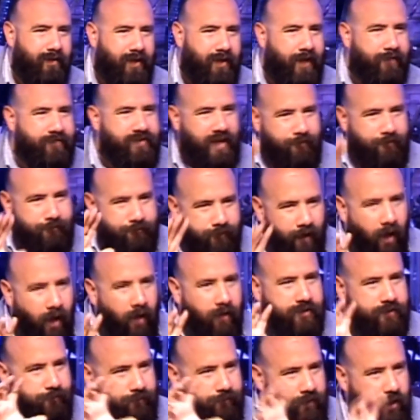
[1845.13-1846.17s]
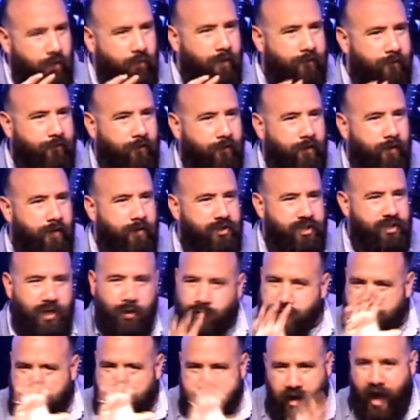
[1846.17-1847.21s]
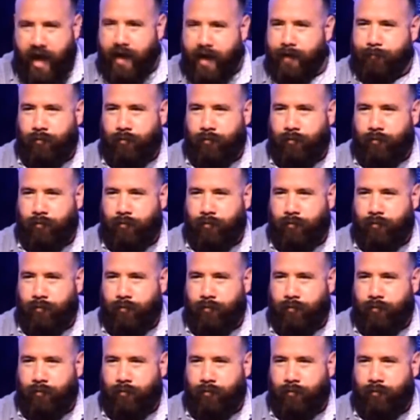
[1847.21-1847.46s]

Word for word: gives a false view of her. She was not